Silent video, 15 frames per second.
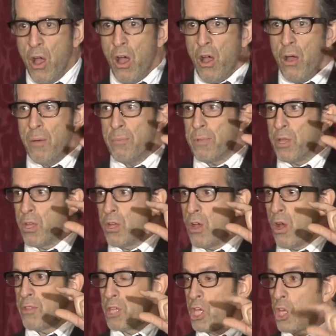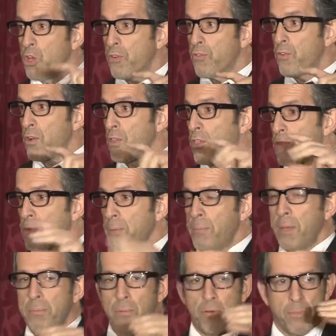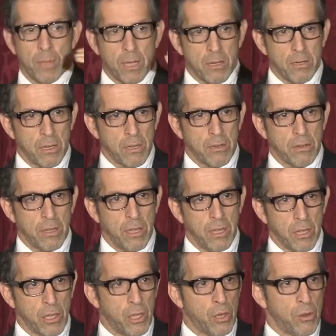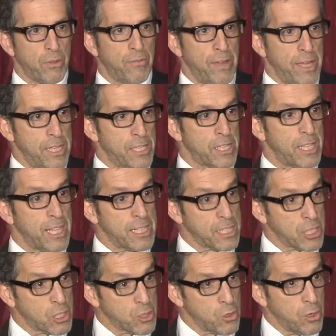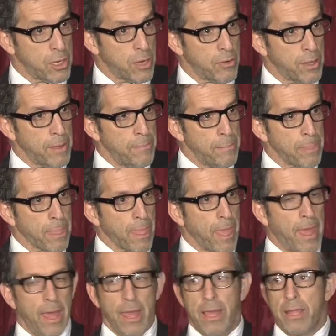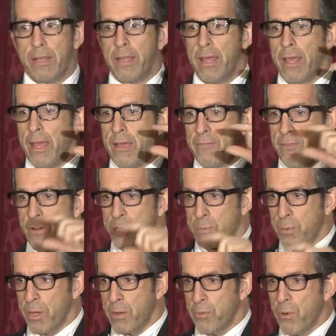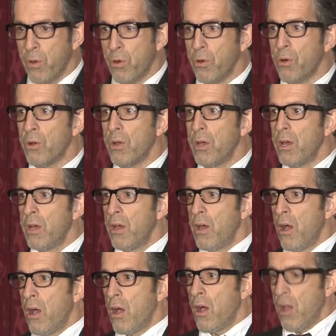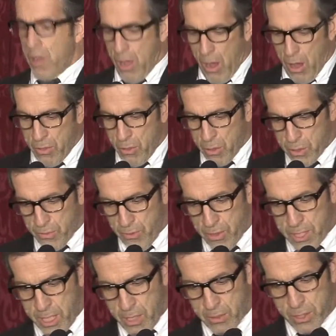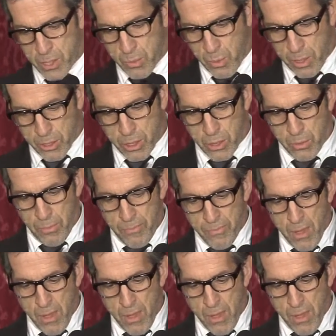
On the cure front, 3 people have been clinically cured of AIDS. That's extraordinary. And amfAR's played a role on those frontiers as well, too.